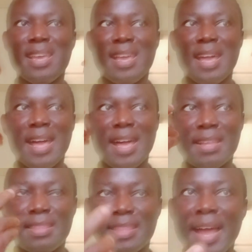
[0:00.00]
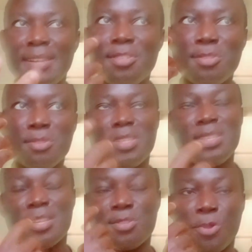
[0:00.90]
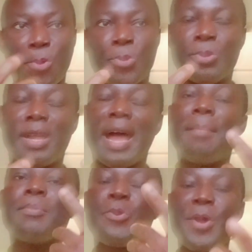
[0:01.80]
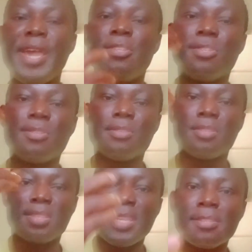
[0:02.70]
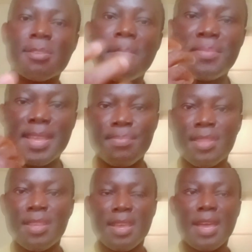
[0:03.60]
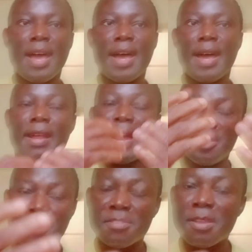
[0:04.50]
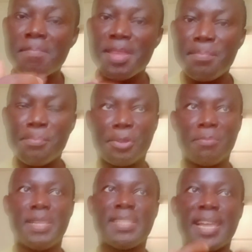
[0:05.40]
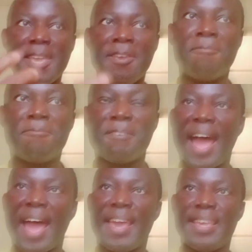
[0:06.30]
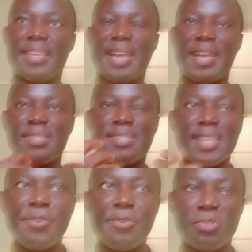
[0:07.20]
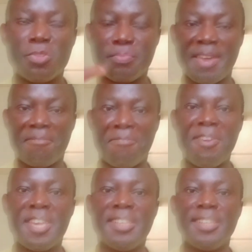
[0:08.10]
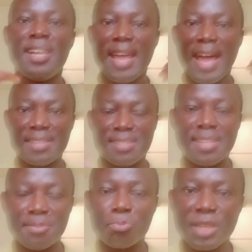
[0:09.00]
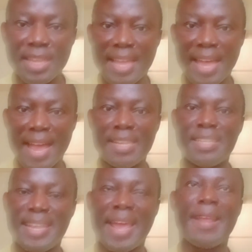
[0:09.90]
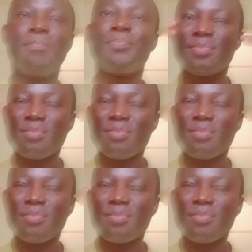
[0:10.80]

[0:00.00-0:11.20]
tends to see that, oh, I'm going to see something, achieve something more better if I say no to my fear and start working hard, then